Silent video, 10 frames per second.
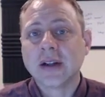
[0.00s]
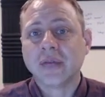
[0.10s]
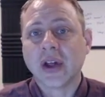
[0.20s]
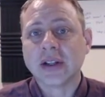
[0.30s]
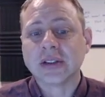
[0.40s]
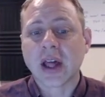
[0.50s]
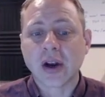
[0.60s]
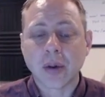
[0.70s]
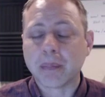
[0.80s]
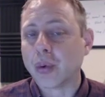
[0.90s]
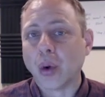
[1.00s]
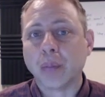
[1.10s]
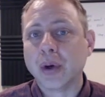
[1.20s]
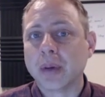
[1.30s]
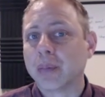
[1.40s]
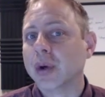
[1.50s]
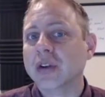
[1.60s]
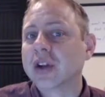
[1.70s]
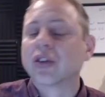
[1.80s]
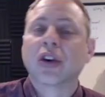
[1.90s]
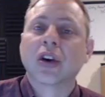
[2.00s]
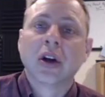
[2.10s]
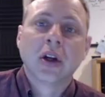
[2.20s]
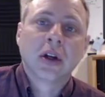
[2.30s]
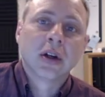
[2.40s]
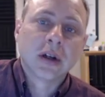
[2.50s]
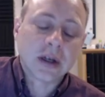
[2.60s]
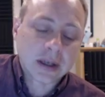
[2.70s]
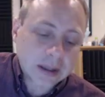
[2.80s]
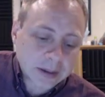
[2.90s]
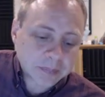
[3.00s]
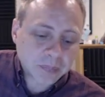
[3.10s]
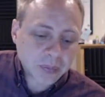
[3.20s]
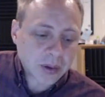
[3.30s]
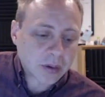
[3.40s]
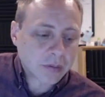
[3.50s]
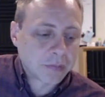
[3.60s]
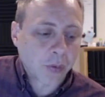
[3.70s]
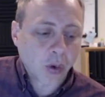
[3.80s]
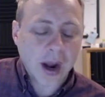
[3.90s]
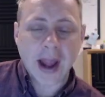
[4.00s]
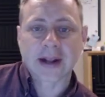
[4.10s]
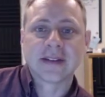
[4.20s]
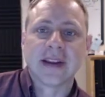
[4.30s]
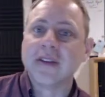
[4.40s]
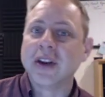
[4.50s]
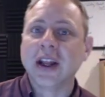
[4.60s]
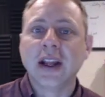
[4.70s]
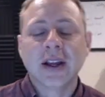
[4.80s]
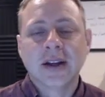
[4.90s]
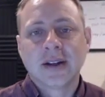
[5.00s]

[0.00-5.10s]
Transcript: That is not an appropriate predictor for activity.